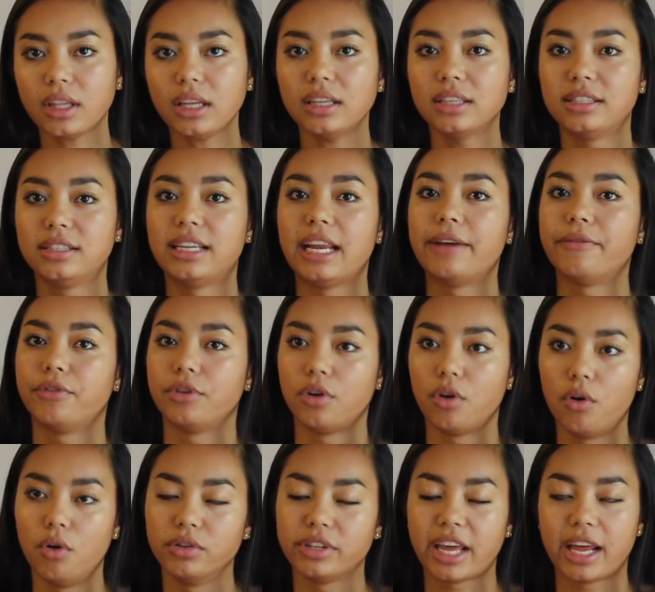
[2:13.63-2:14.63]
Stanford
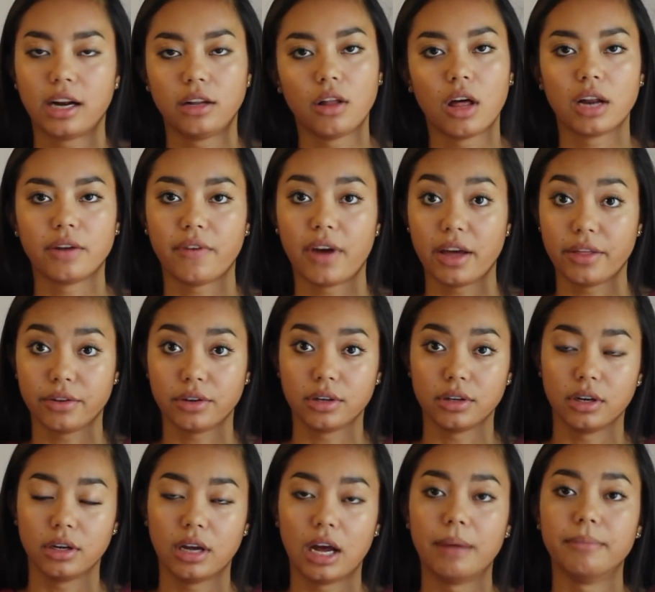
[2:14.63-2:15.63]
holds and a lot of
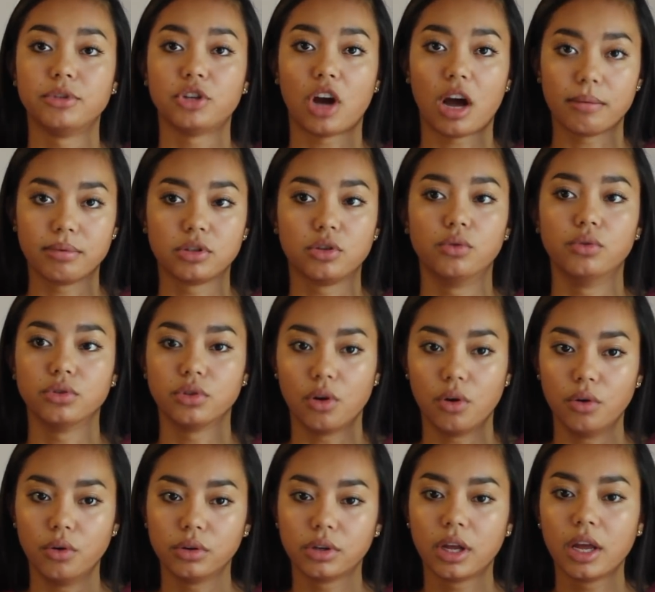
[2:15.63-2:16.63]
other top schools
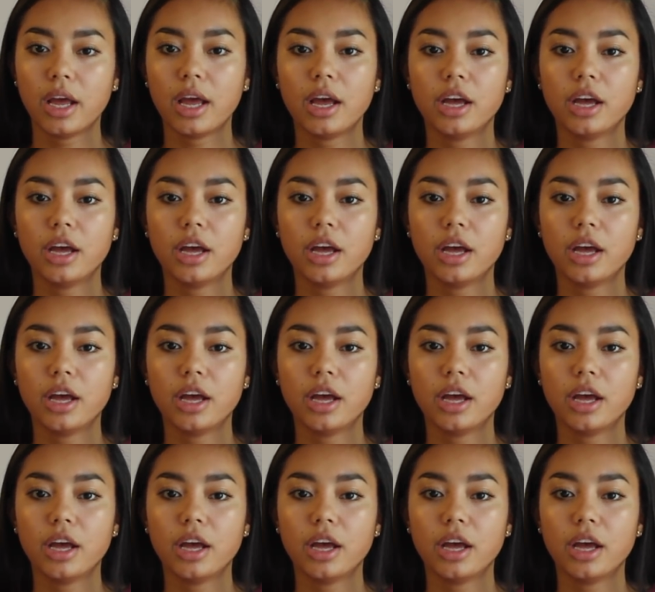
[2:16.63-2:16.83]
hold.